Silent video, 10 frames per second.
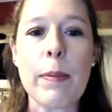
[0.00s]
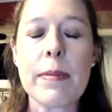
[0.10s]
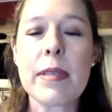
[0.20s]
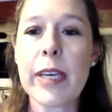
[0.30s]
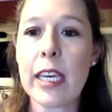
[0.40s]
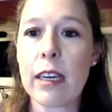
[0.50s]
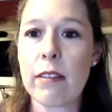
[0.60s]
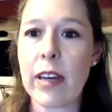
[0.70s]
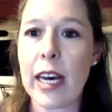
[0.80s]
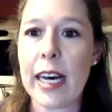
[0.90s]
Speaking of
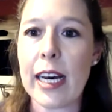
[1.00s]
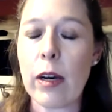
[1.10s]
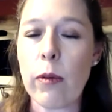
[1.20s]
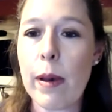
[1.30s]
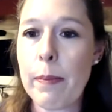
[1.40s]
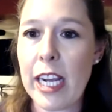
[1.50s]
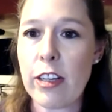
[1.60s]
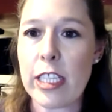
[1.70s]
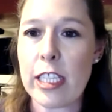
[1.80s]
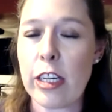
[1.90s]
web
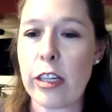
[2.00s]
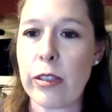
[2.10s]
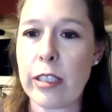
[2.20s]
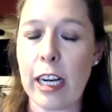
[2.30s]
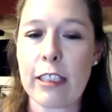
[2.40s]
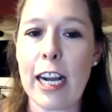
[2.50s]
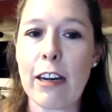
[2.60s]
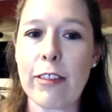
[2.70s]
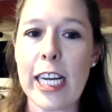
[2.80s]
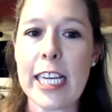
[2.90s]
pages though, Dr.
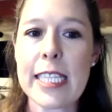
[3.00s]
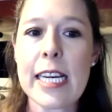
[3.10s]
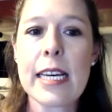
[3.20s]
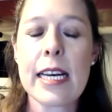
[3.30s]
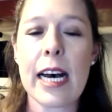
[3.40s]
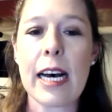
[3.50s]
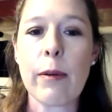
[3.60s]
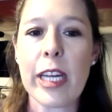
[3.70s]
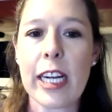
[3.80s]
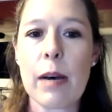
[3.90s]
Alvarez,
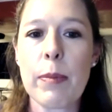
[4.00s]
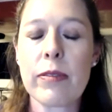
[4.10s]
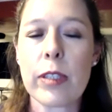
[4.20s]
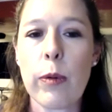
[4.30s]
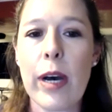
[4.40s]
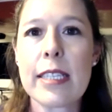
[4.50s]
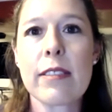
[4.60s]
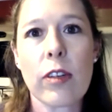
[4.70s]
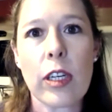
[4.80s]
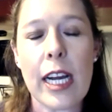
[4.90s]
we had a couple of requests
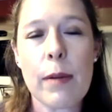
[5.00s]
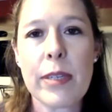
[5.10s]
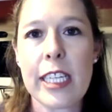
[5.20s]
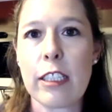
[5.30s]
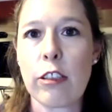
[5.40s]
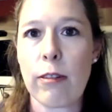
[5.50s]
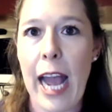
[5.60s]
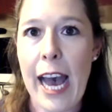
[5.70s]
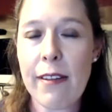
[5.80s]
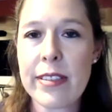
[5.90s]
for updated
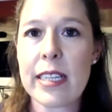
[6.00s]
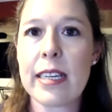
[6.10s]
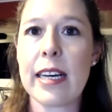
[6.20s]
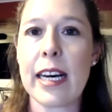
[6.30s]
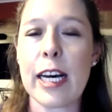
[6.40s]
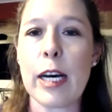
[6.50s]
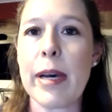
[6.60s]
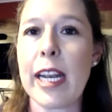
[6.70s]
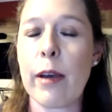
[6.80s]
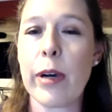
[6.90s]
graphs.
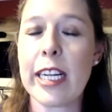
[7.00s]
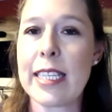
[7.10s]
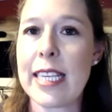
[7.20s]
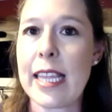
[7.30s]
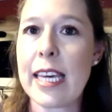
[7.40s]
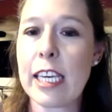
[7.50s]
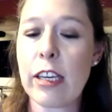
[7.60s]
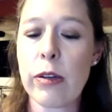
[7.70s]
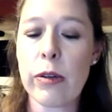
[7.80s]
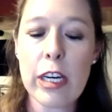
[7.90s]
And I wanted to say thank
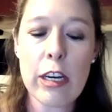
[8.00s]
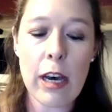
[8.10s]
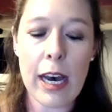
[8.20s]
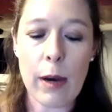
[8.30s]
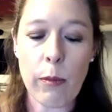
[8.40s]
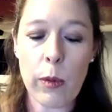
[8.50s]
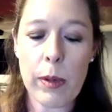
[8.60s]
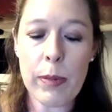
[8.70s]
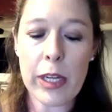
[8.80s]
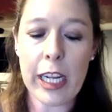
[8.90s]
you. We'll be
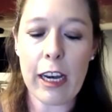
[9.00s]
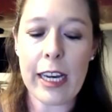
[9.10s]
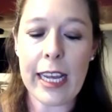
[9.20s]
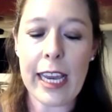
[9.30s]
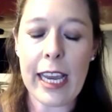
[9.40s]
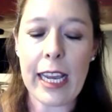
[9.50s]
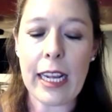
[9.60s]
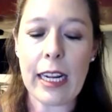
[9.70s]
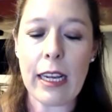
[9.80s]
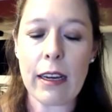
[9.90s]
putting on
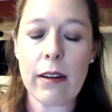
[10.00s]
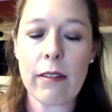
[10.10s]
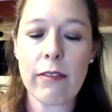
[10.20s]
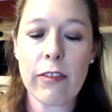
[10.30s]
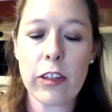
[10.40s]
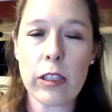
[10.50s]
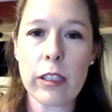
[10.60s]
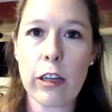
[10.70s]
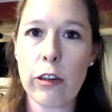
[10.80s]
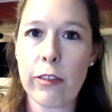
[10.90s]
a full
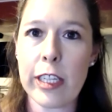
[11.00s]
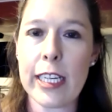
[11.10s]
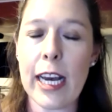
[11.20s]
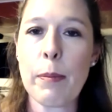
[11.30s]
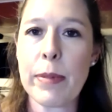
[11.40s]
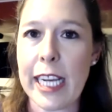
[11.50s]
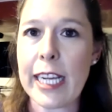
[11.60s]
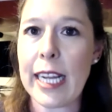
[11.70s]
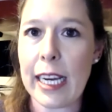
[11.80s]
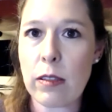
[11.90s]
COVID update
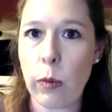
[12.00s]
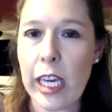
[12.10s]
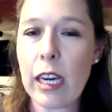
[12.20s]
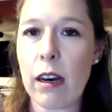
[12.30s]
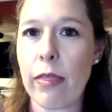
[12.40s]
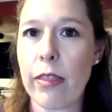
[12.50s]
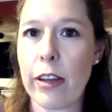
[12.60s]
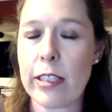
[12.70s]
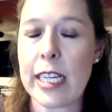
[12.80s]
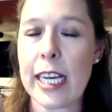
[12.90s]
next week on
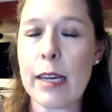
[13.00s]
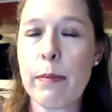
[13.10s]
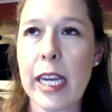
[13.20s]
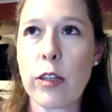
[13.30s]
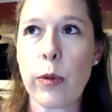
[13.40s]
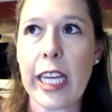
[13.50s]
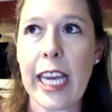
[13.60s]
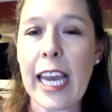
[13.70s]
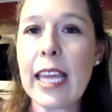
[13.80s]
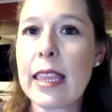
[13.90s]
Thursday, May
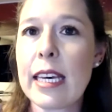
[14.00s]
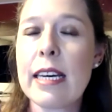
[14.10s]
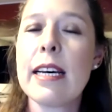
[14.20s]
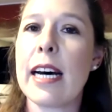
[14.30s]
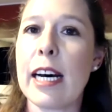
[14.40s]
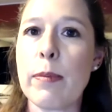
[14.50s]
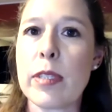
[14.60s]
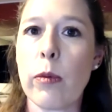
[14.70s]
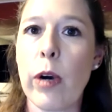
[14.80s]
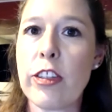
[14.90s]
28th.
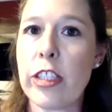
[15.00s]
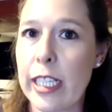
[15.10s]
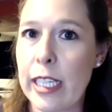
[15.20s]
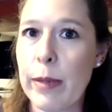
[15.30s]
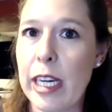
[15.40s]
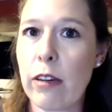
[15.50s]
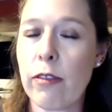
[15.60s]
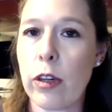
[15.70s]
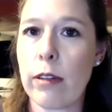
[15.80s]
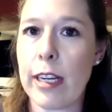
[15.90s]
So watch your email
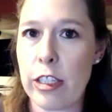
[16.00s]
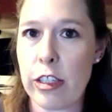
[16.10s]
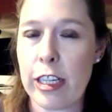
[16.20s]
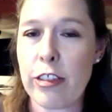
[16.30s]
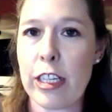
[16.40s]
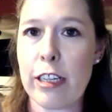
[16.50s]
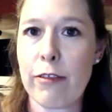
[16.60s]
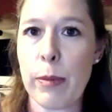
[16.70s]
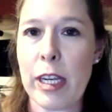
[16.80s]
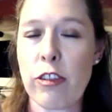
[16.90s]
for registration
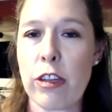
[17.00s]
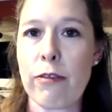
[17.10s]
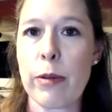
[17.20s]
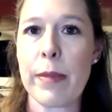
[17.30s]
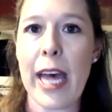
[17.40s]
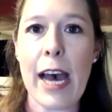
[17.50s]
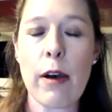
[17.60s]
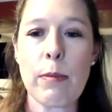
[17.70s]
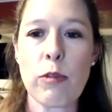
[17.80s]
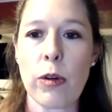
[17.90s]
information from that.
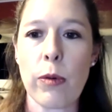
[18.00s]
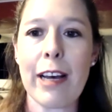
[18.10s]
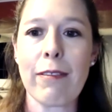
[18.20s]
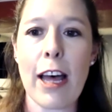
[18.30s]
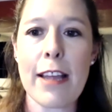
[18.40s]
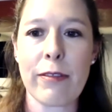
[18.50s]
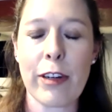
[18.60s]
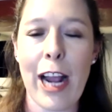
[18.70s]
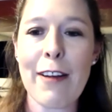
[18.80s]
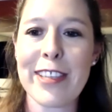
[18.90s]
I'm sure we'll have lots of
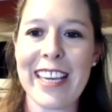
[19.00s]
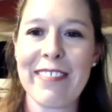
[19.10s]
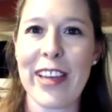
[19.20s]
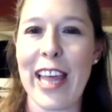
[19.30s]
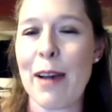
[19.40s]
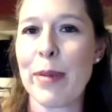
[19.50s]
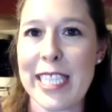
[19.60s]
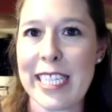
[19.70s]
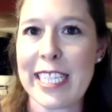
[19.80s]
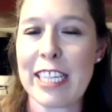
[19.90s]
graphs for that
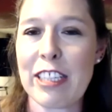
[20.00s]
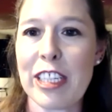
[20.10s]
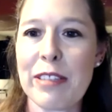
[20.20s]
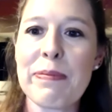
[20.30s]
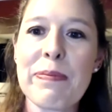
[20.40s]
presentation.